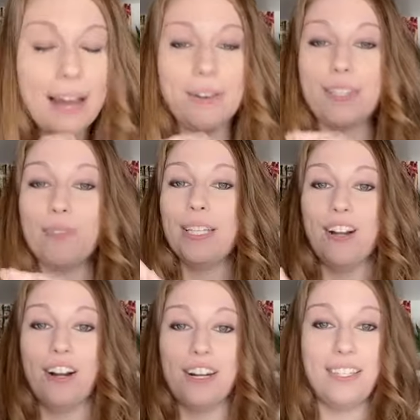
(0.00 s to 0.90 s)
Wow, it is really
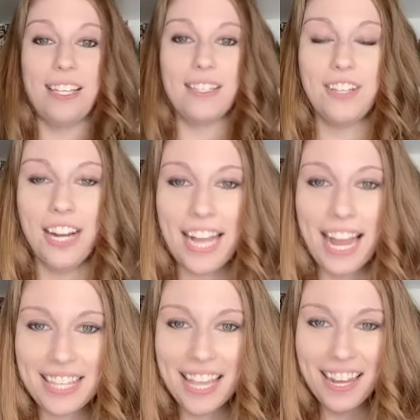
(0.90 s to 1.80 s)
hard to see. Sorry,
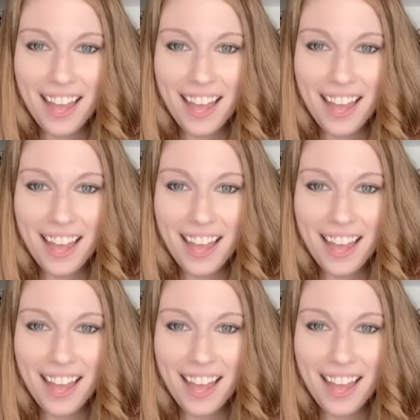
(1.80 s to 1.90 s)
guys.